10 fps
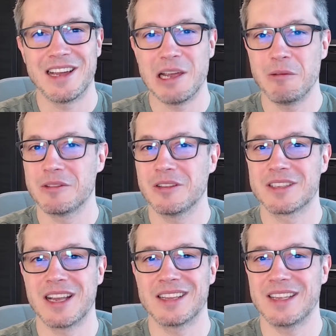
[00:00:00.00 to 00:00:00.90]
I will
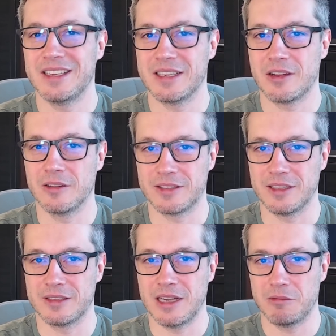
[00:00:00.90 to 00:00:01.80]
not cut any
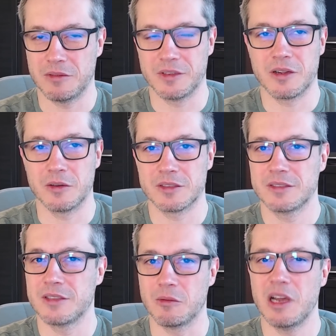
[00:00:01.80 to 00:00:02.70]
content out of the course.
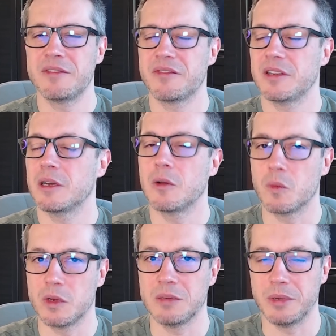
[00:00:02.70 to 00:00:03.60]
No, everything
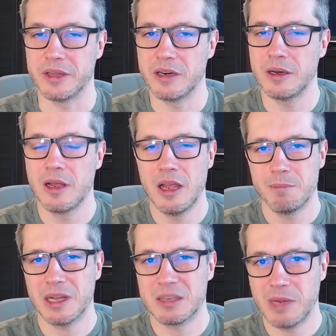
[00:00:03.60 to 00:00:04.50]
will be there,
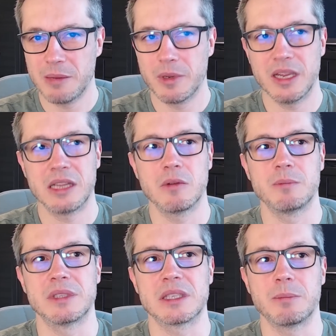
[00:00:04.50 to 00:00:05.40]
but maybe it will
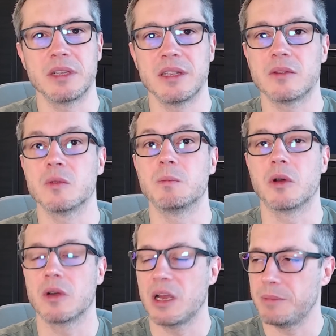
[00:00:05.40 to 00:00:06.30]
be split into
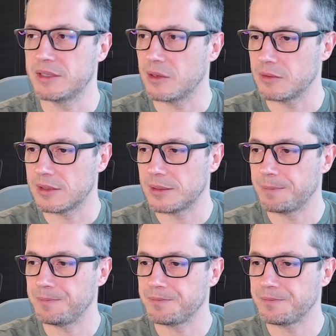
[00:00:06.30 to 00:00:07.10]
more episodes.